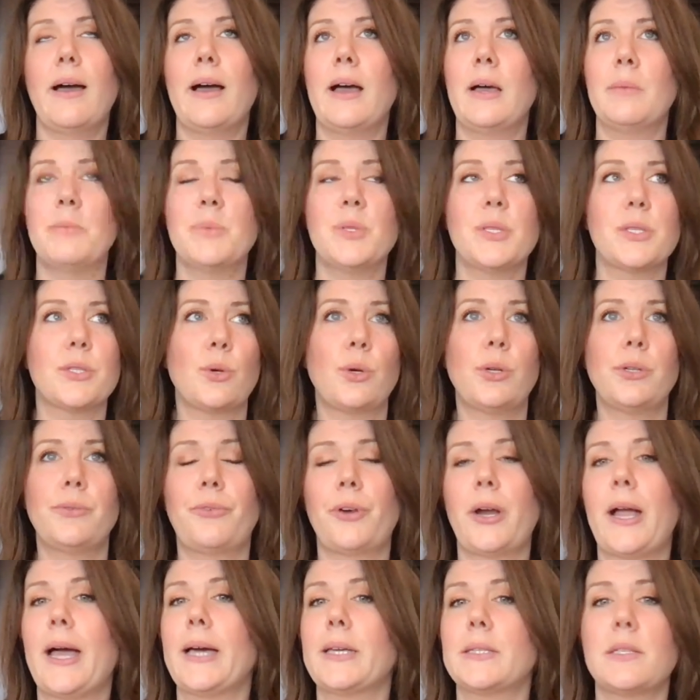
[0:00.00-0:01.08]
sold
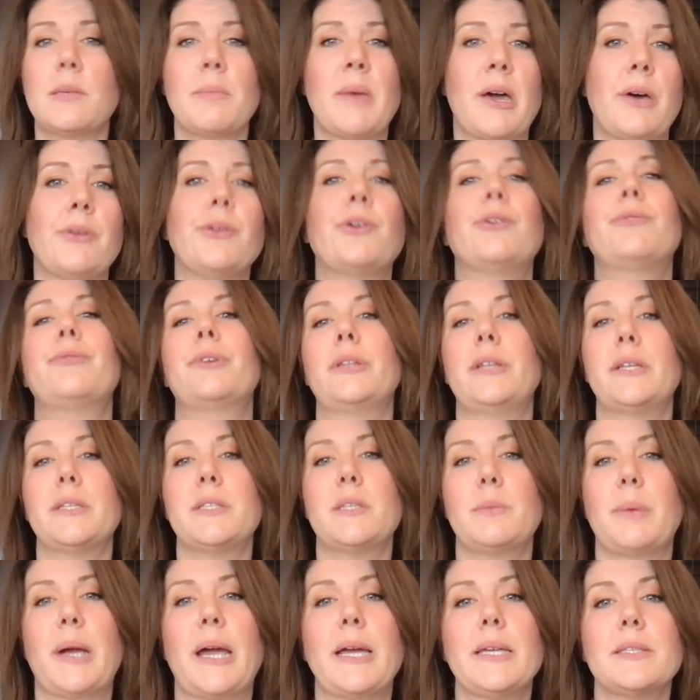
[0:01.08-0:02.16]
for X amount over
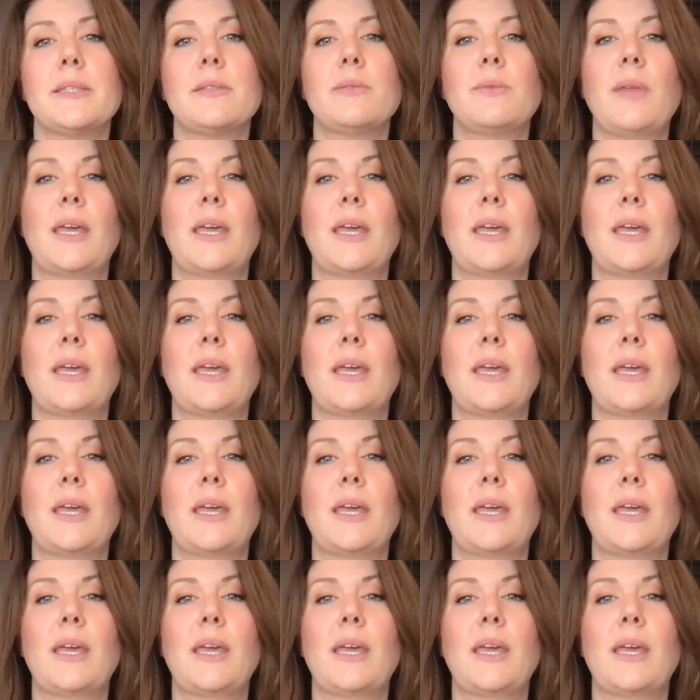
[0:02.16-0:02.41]
list price?